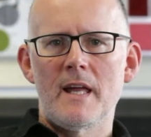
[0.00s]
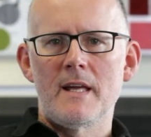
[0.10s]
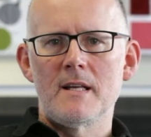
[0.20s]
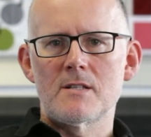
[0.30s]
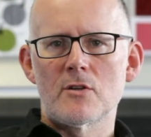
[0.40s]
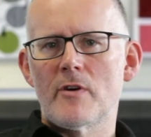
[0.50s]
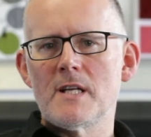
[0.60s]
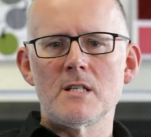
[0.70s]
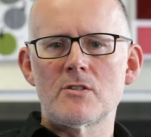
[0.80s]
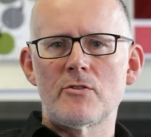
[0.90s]
is a
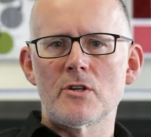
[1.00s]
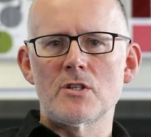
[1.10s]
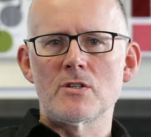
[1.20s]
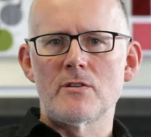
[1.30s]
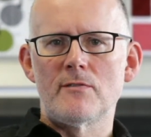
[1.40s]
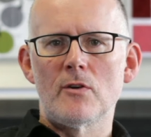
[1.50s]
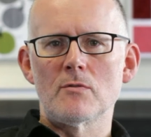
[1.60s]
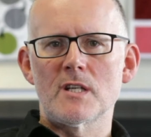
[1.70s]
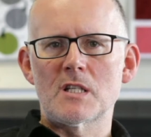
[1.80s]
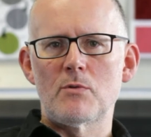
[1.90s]
great introduction to the
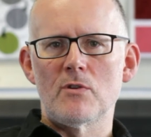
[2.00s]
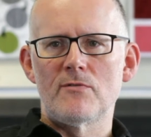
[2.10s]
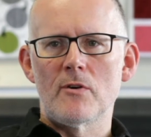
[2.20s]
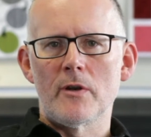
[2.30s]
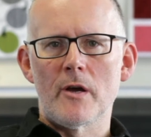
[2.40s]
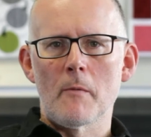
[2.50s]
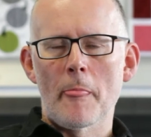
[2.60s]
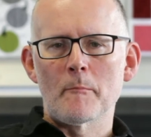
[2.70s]
Flotex portfolio.